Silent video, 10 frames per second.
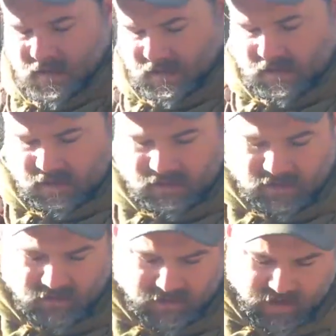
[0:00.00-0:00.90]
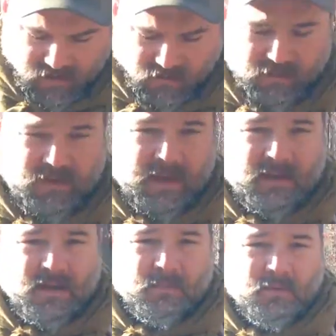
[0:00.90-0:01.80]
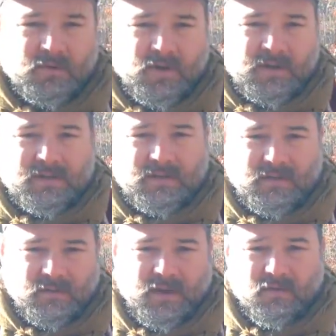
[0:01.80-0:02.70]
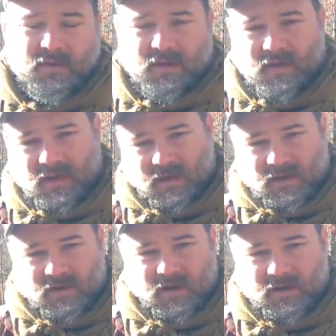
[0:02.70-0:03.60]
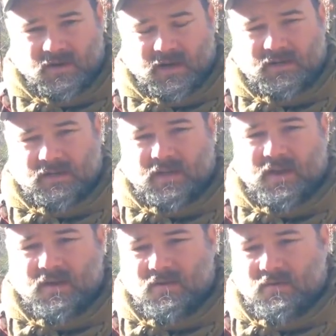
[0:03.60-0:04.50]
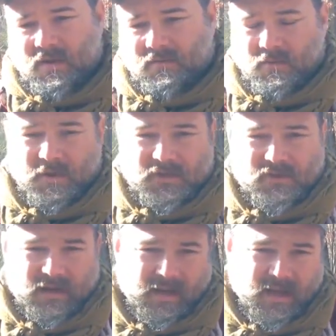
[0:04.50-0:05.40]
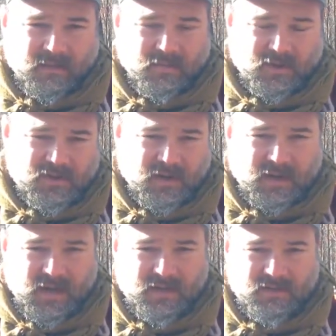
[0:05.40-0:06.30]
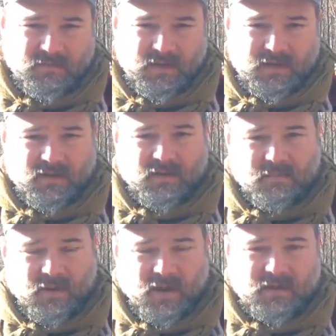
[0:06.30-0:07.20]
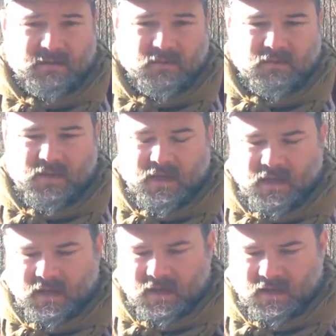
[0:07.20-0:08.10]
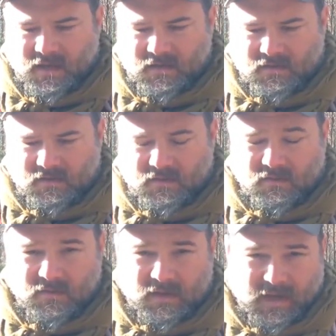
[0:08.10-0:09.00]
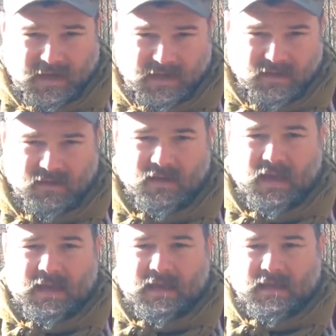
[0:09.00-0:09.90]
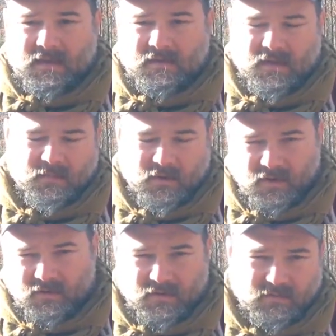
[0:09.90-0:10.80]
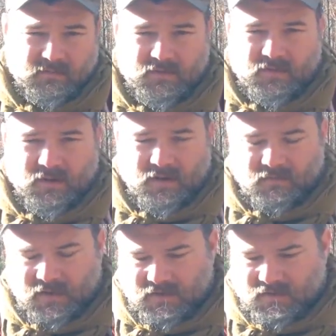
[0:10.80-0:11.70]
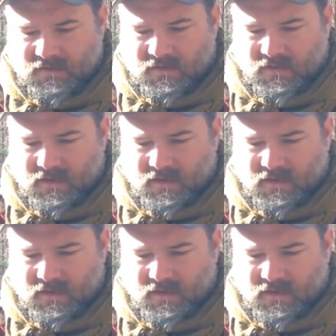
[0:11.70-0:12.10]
and now we've taken a couple of directions, so we know the correct direction to go if we went straight line. But straight line is going to be nearly impossible due to the lake and a couple other terrain features,